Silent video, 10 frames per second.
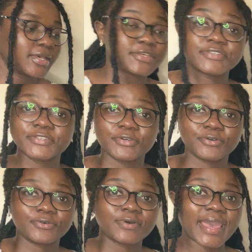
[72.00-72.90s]

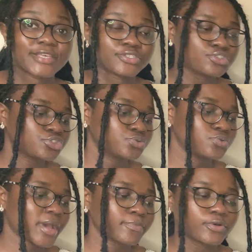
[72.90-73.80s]
So as
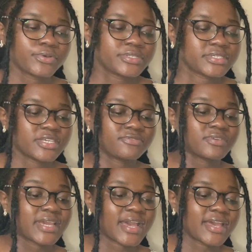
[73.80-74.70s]
usual, I'm going to give
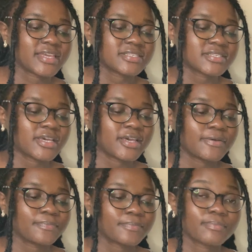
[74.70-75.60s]
you guys
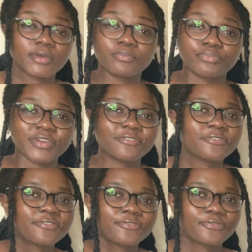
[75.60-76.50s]
a brief
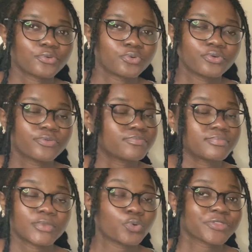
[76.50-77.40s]
or
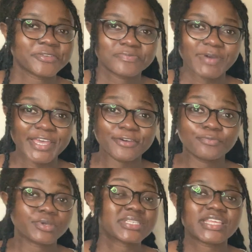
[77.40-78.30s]
the author's bio
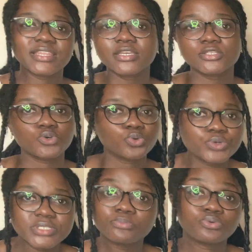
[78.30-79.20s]
because I think it's
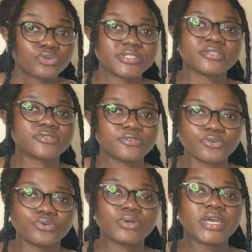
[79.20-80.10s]
always important to
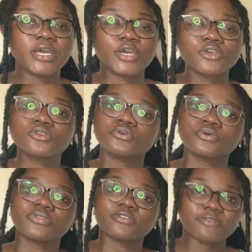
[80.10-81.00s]

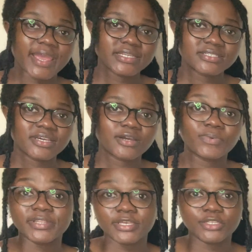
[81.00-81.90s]
know, the writer,
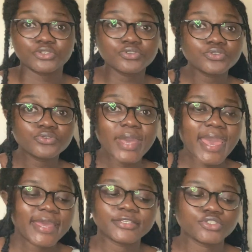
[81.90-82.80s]
what they do,
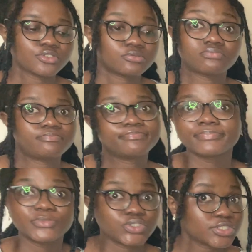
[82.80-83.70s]
and
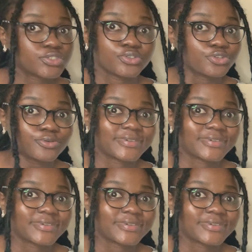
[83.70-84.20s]
just to know.